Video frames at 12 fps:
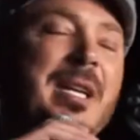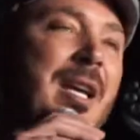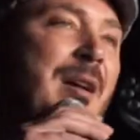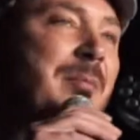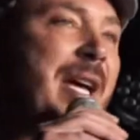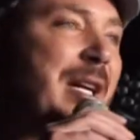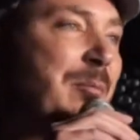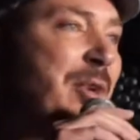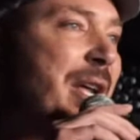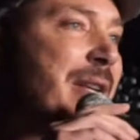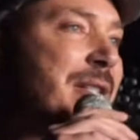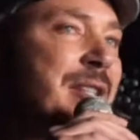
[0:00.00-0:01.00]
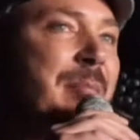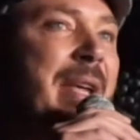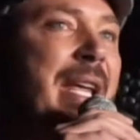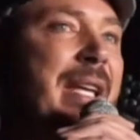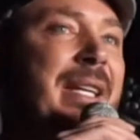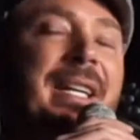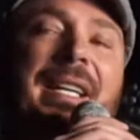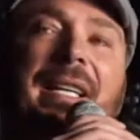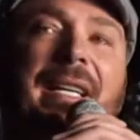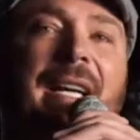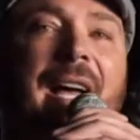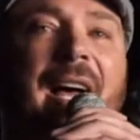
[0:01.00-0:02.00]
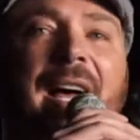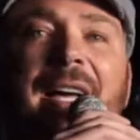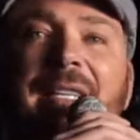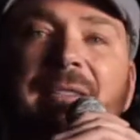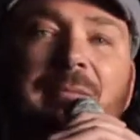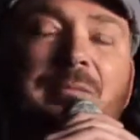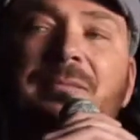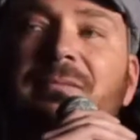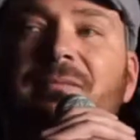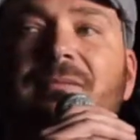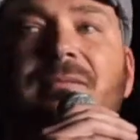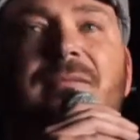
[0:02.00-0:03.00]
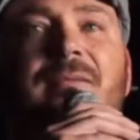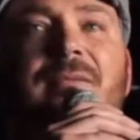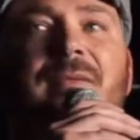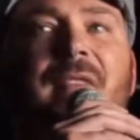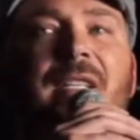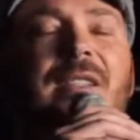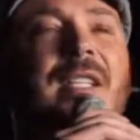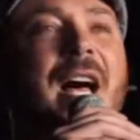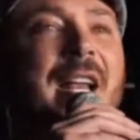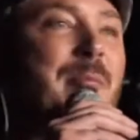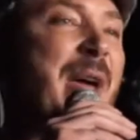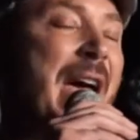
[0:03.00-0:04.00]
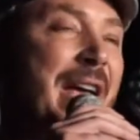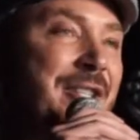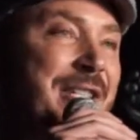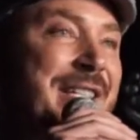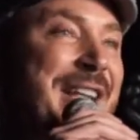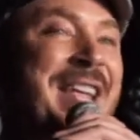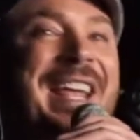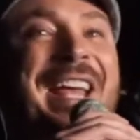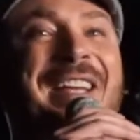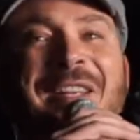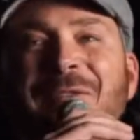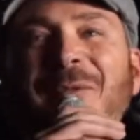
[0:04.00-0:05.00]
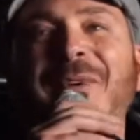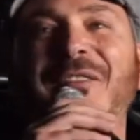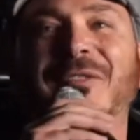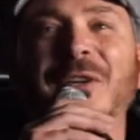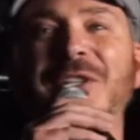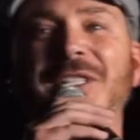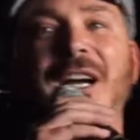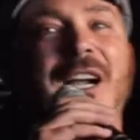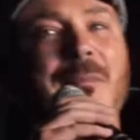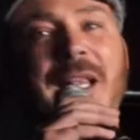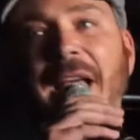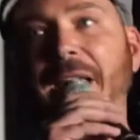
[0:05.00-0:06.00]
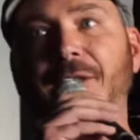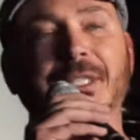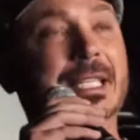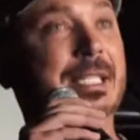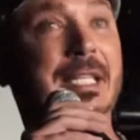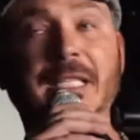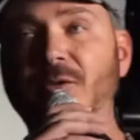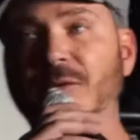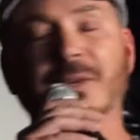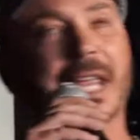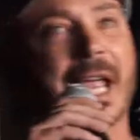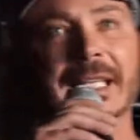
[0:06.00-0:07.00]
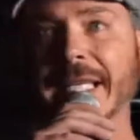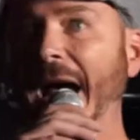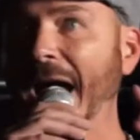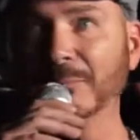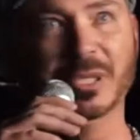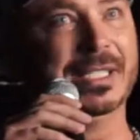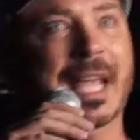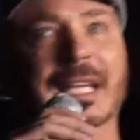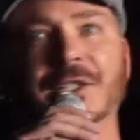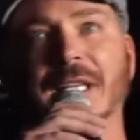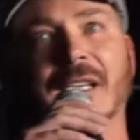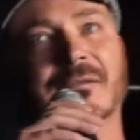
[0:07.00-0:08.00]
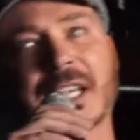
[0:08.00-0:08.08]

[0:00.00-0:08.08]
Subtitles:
become like a brother to me. A lot of passion. When we first started, I'd be like, Chris, you cannot put that shit on